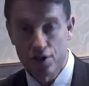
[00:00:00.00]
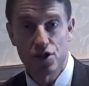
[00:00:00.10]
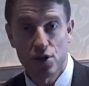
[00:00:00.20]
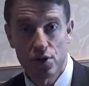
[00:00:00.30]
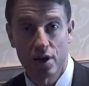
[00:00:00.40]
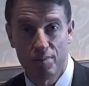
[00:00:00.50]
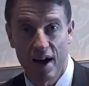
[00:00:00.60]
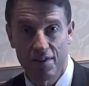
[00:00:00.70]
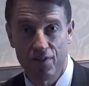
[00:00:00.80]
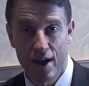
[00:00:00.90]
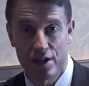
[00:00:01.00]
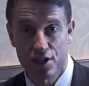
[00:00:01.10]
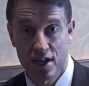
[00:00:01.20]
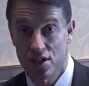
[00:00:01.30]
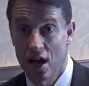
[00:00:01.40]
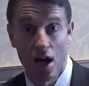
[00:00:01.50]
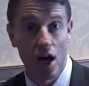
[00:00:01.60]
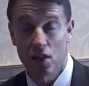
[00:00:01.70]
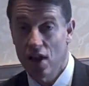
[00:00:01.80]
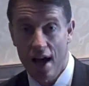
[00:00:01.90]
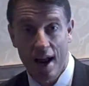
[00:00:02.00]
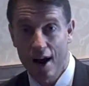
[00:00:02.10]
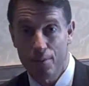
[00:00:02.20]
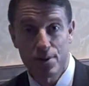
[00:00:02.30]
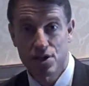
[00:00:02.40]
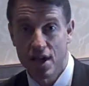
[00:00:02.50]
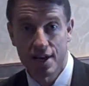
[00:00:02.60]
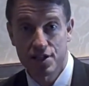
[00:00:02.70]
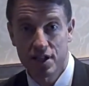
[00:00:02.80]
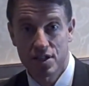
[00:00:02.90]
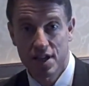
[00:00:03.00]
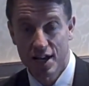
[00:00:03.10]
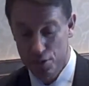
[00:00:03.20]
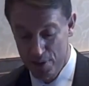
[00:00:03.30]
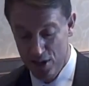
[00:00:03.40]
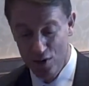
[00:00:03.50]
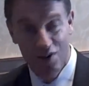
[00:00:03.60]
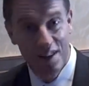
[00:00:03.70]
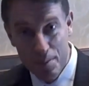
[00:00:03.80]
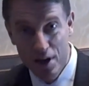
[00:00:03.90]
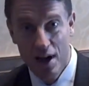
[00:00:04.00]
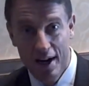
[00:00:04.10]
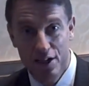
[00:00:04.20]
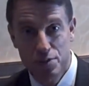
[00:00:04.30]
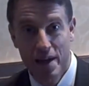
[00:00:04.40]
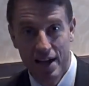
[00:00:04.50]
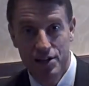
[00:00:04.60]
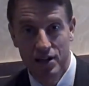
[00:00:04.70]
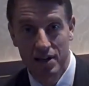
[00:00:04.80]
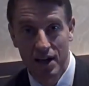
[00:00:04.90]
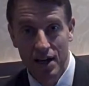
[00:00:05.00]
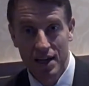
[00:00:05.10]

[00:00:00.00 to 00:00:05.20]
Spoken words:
Two, you can buy a franchise. A lot higher percentage success, but you're limited on expansion.